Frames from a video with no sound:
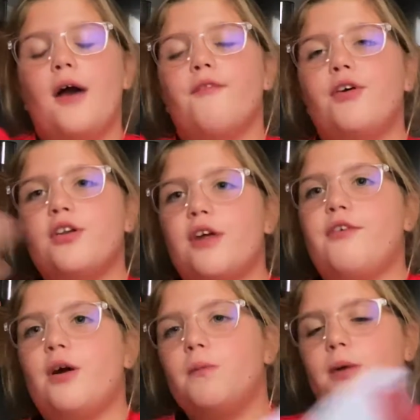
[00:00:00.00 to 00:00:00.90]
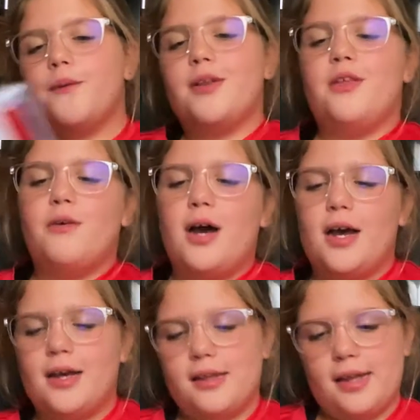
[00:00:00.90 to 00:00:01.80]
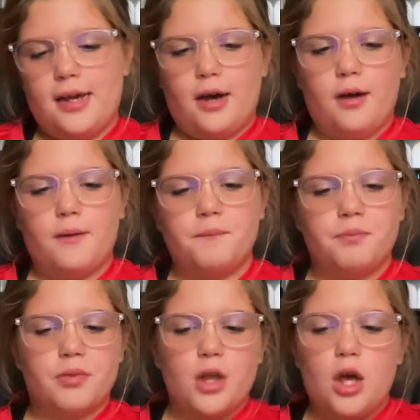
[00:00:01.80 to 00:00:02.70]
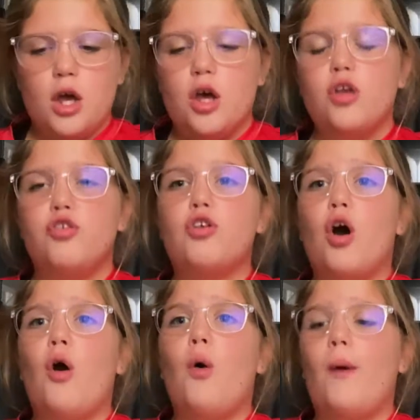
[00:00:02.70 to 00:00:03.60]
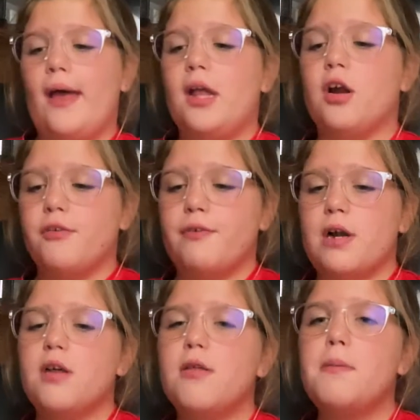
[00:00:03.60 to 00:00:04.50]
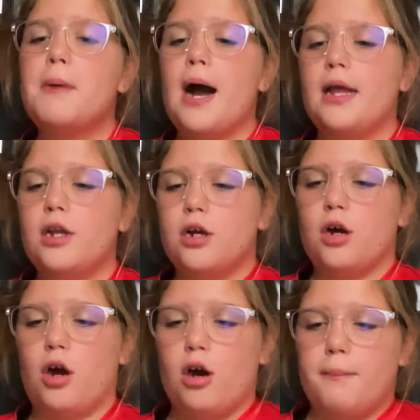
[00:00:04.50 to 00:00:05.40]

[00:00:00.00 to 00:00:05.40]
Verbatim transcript: First ever homework with you guys. Um, so in our front of the binder, our